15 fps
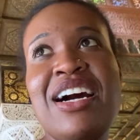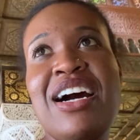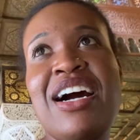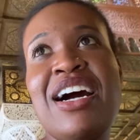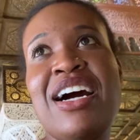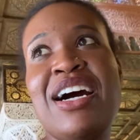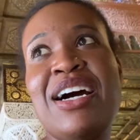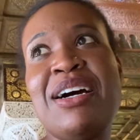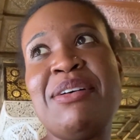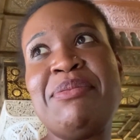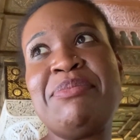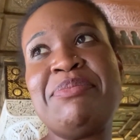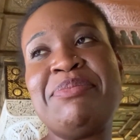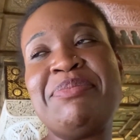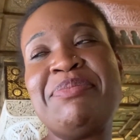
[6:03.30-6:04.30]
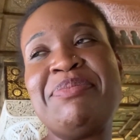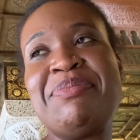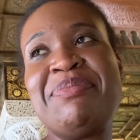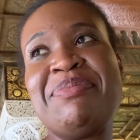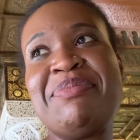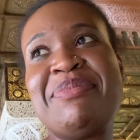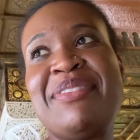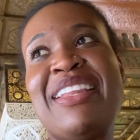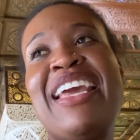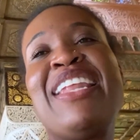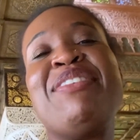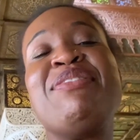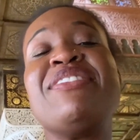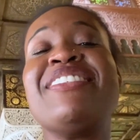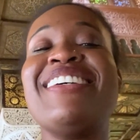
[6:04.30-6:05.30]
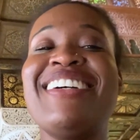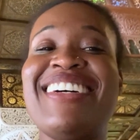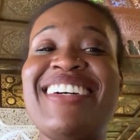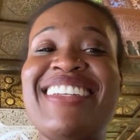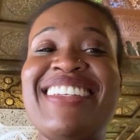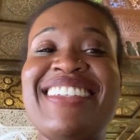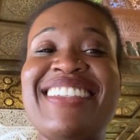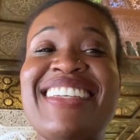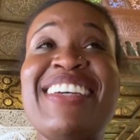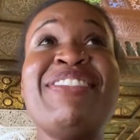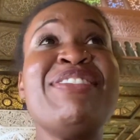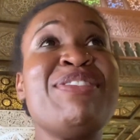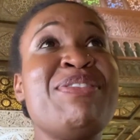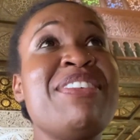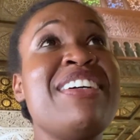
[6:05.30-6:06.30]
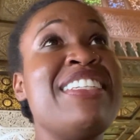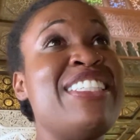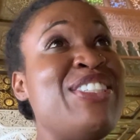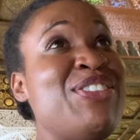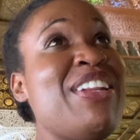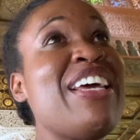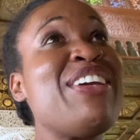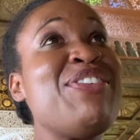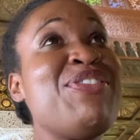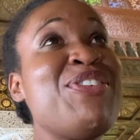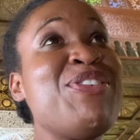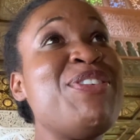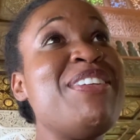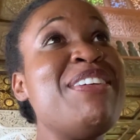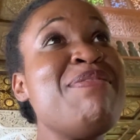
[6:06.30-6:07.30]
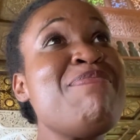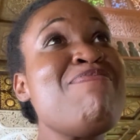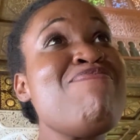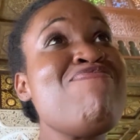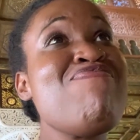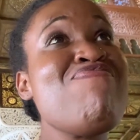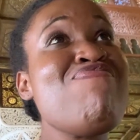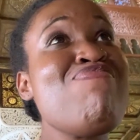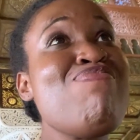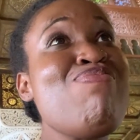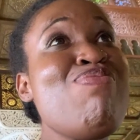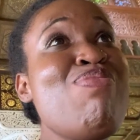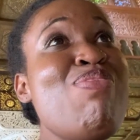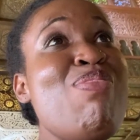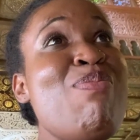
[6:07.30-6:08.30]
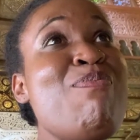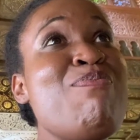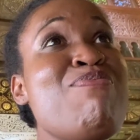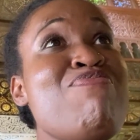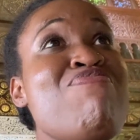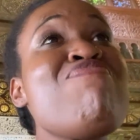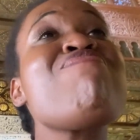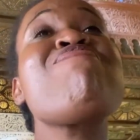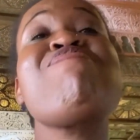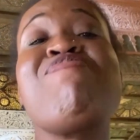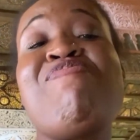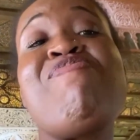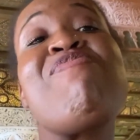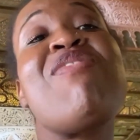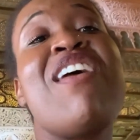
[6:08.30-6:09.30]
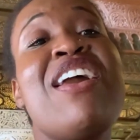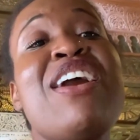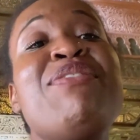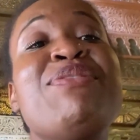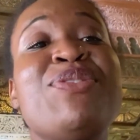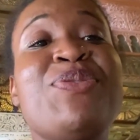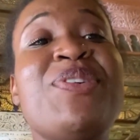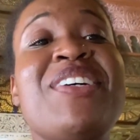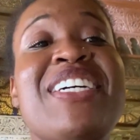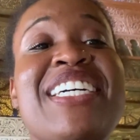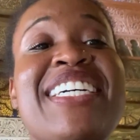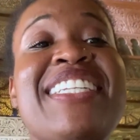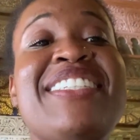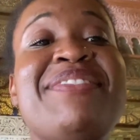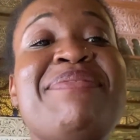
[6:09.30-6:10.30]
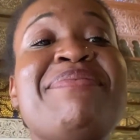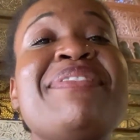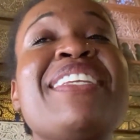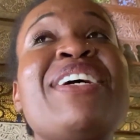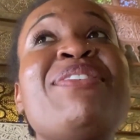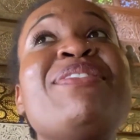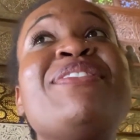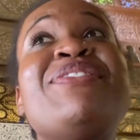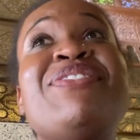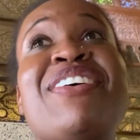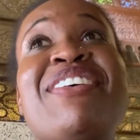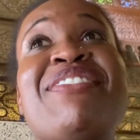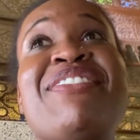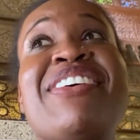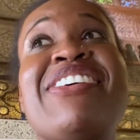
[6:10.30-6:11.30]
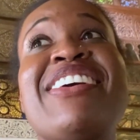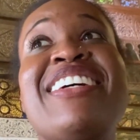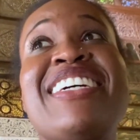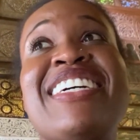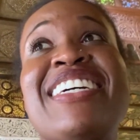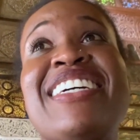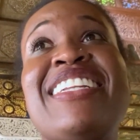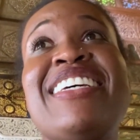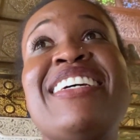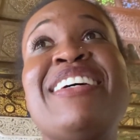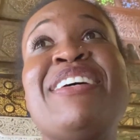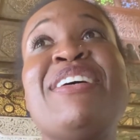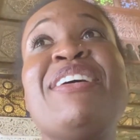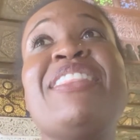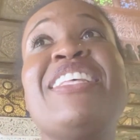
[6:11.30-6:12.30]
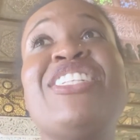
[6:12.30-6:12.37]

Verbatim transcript: Um, and it was good. It was real good. Did you like your food? Sure. It was real good. It was very, very good. The